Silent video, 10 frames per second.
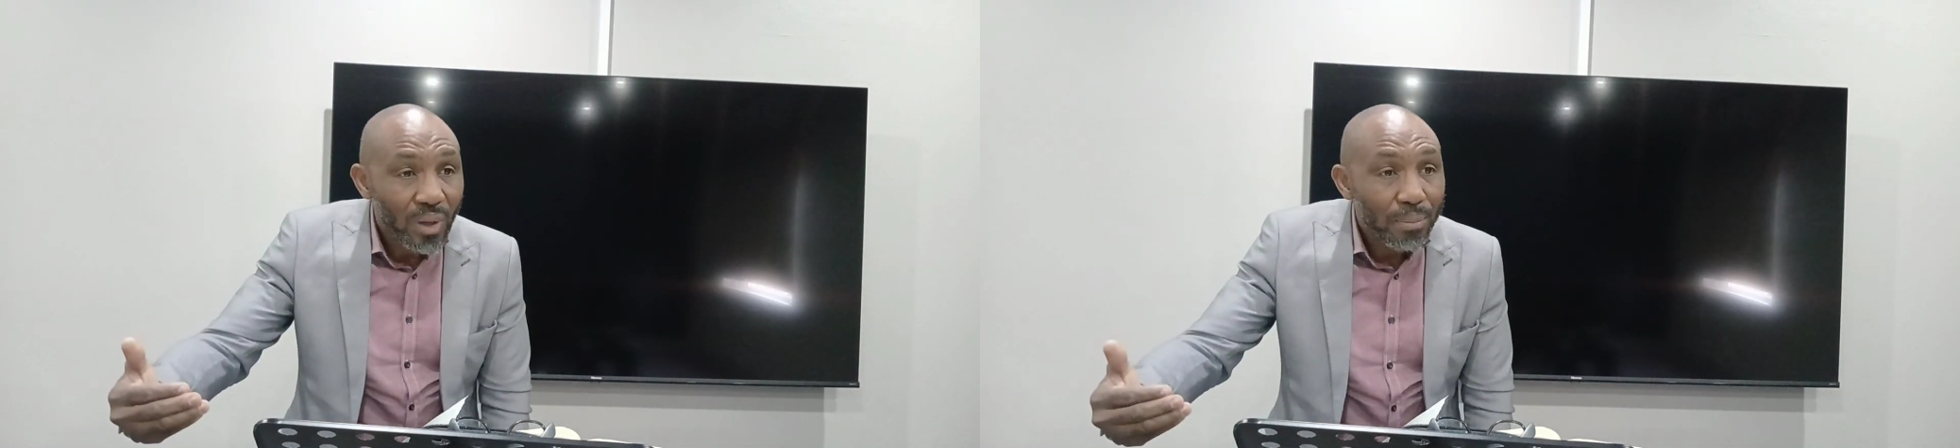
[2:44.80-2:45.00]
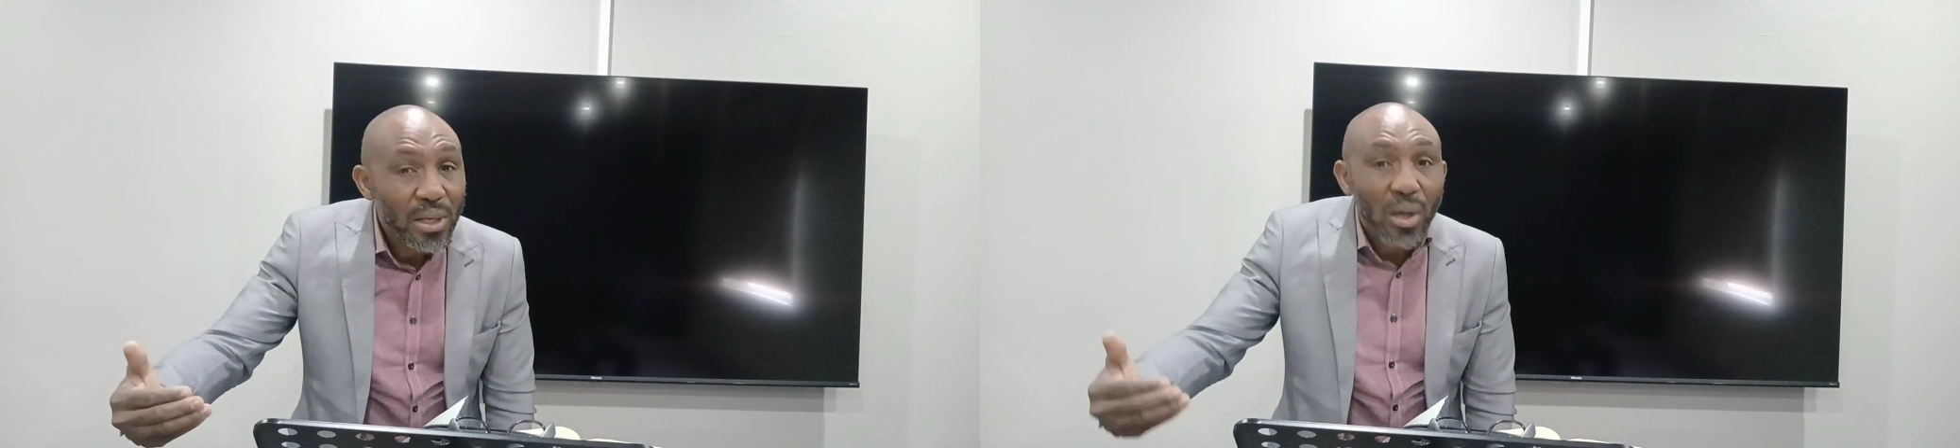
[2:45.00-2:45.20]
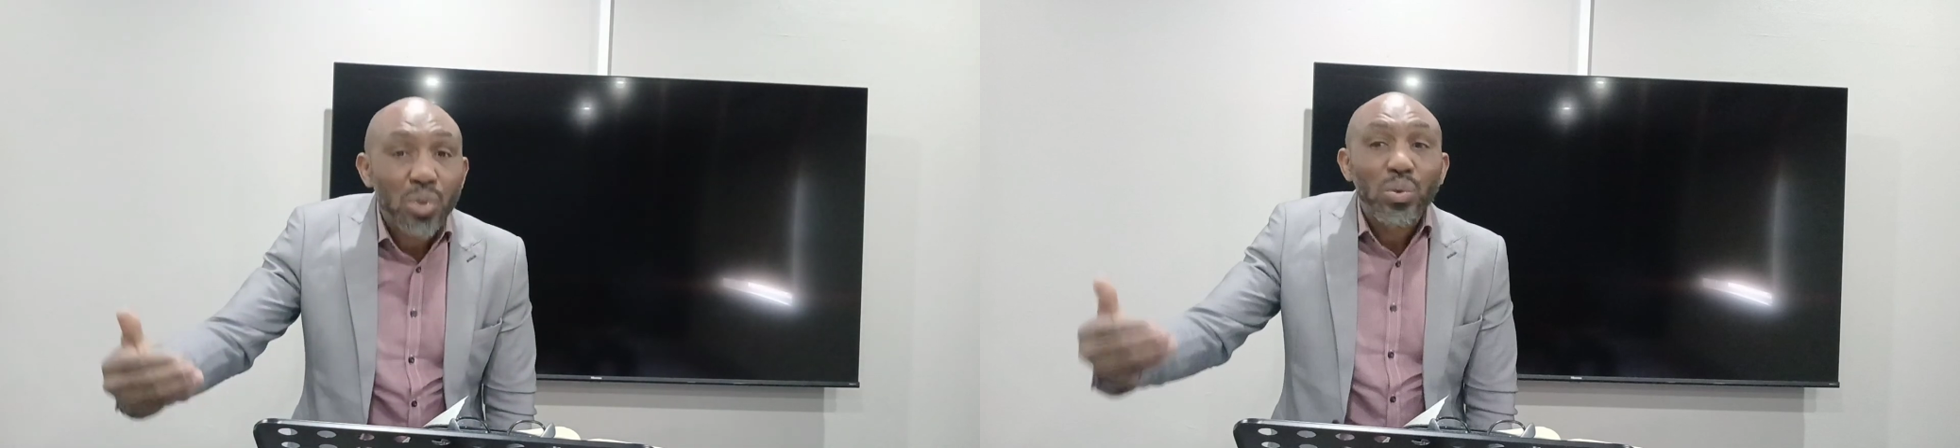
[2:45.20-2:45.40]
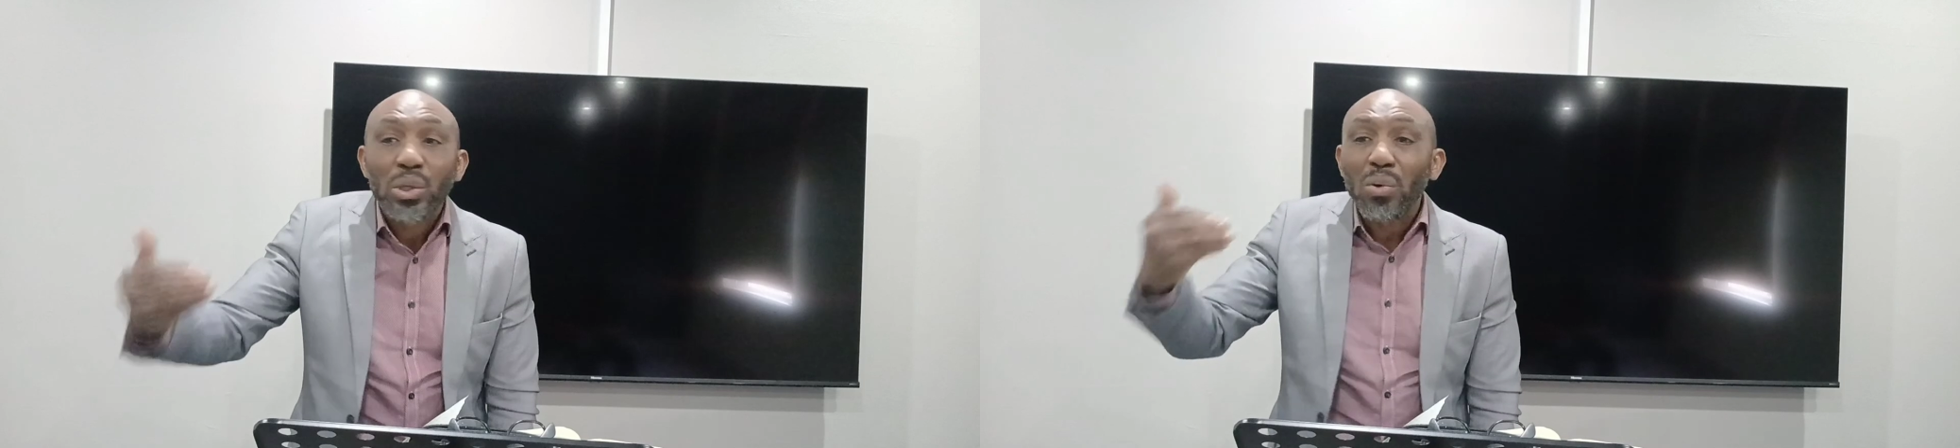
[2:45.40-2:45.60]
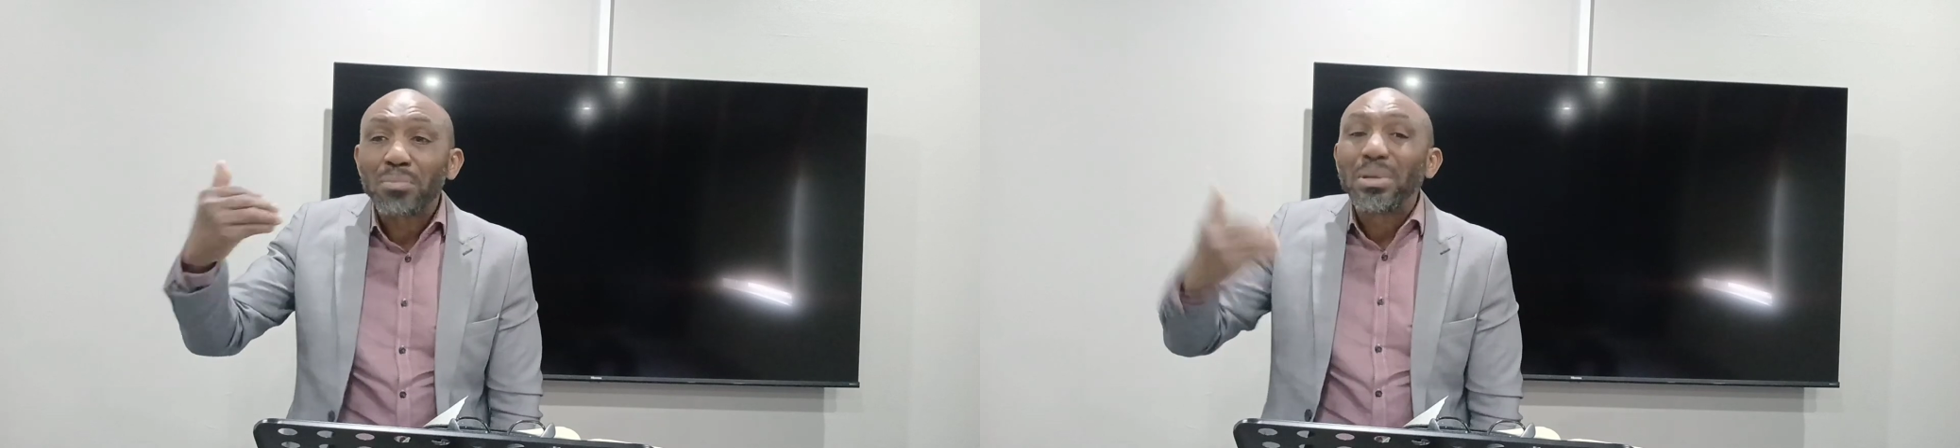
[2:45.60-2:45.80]
because we
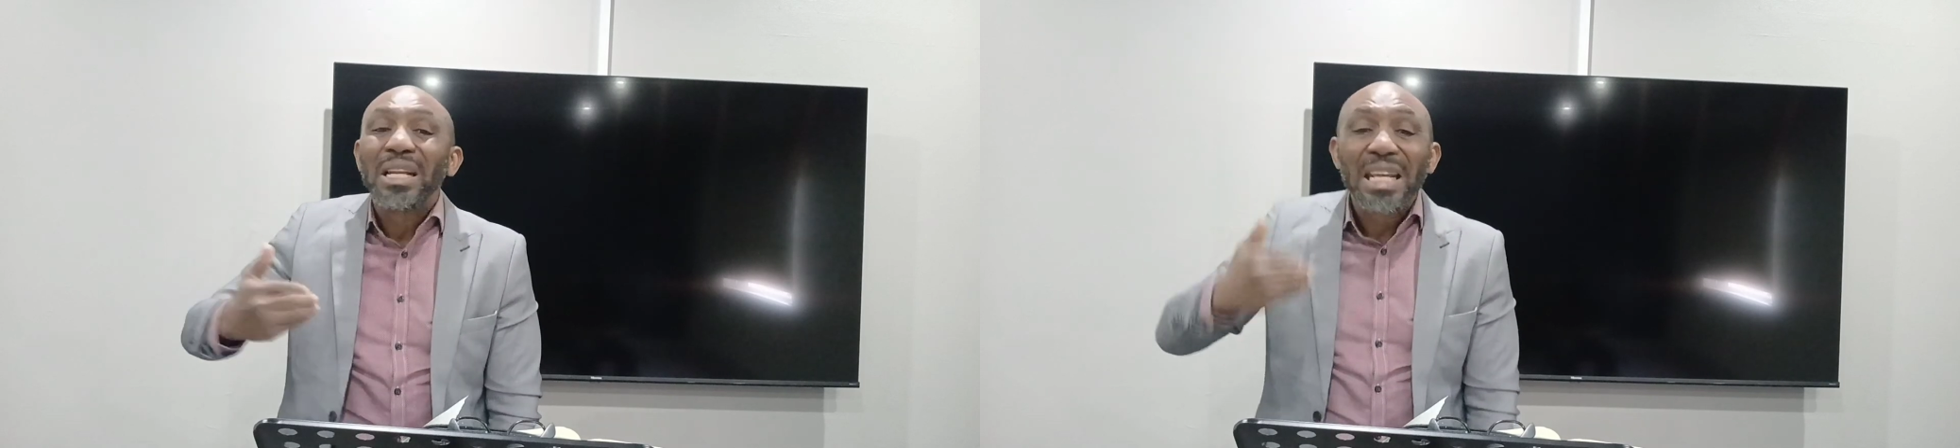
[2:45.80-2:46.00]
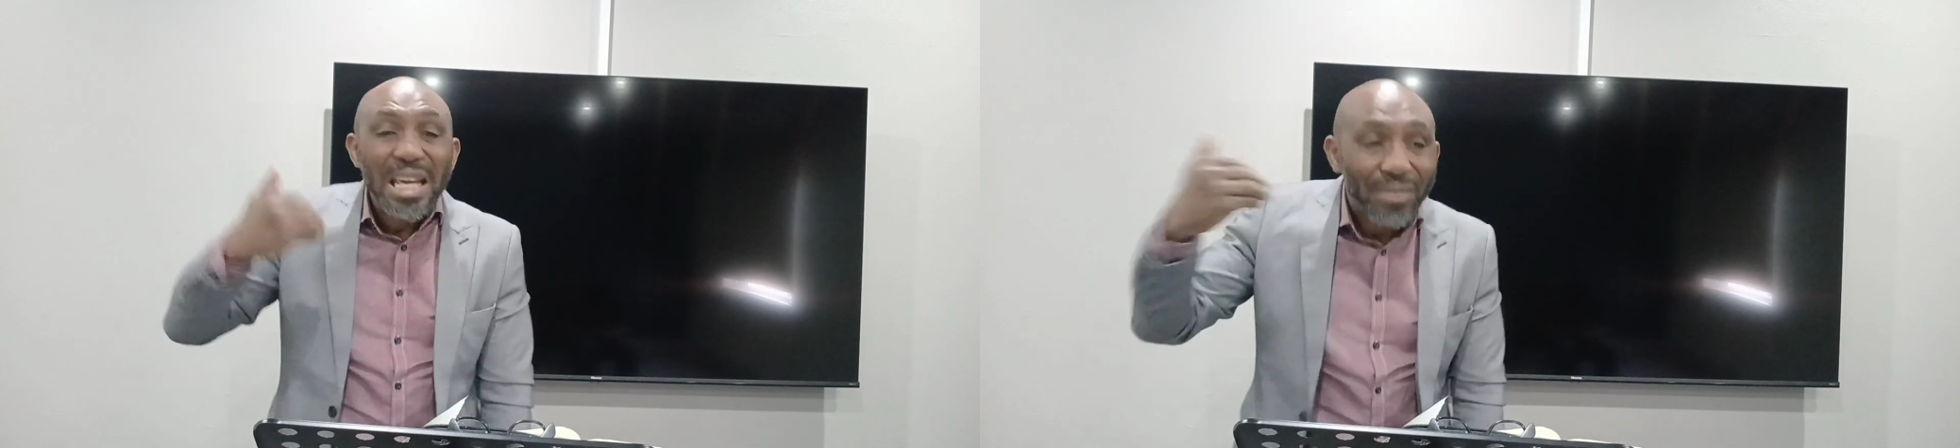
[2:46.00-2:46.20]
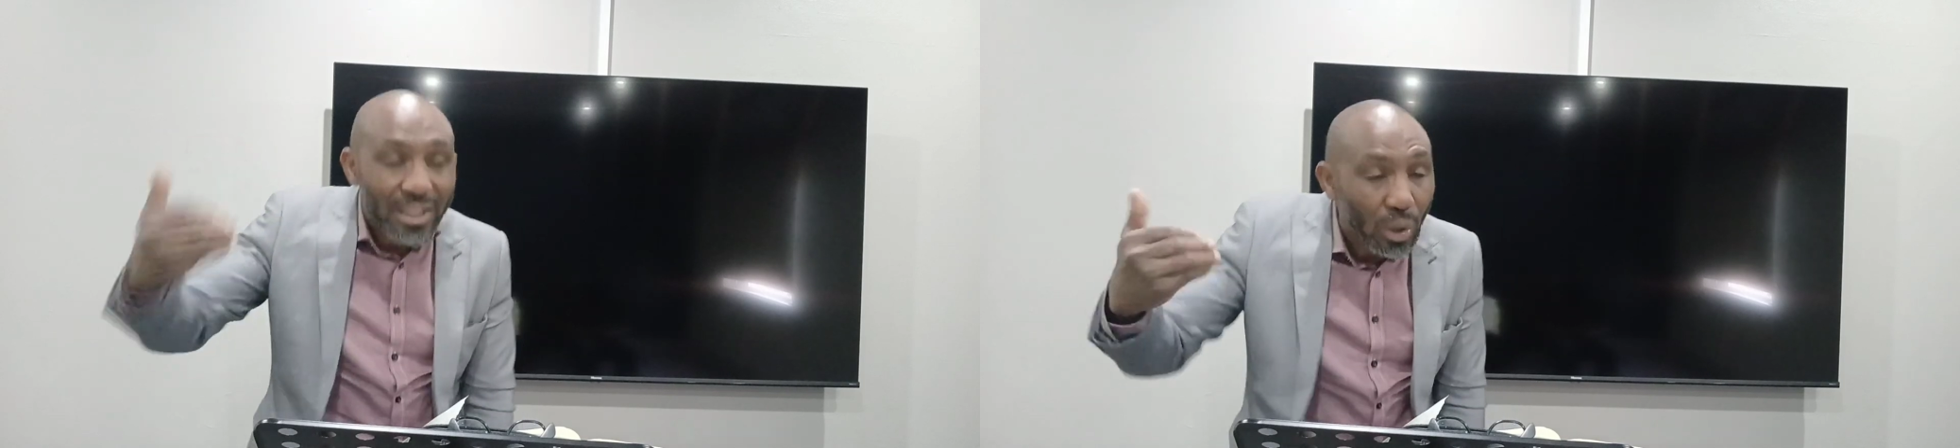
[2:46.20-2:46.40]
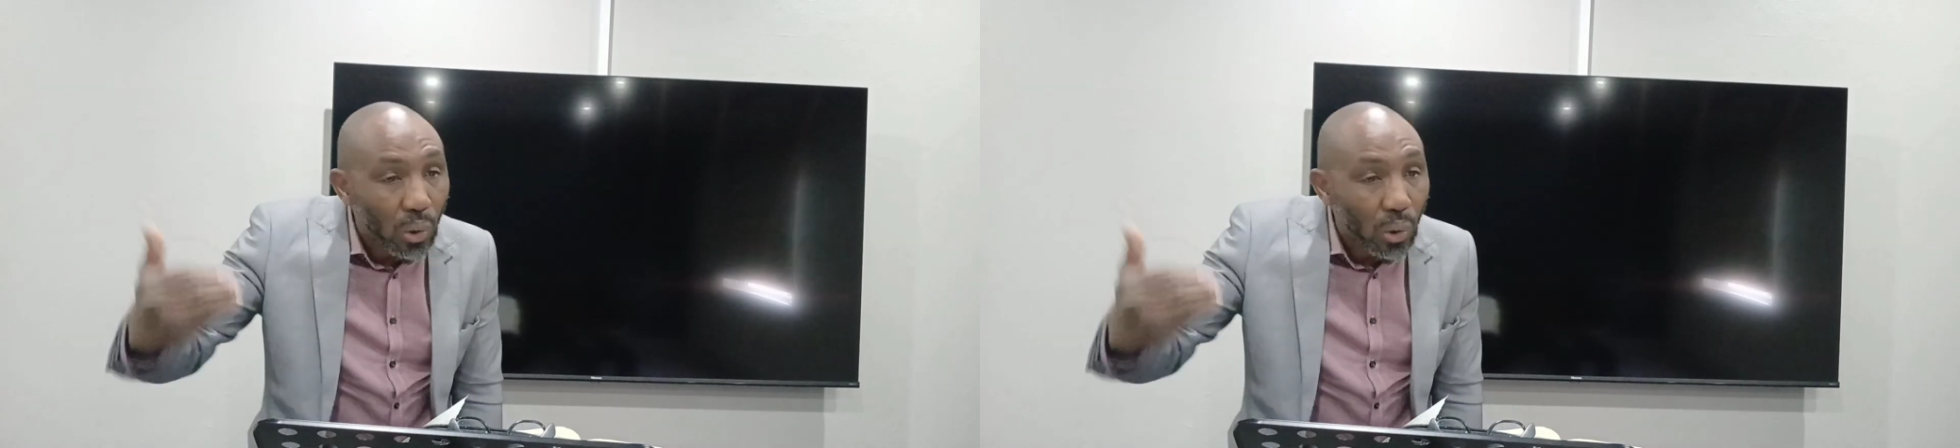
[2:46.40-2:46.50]
don't believe that the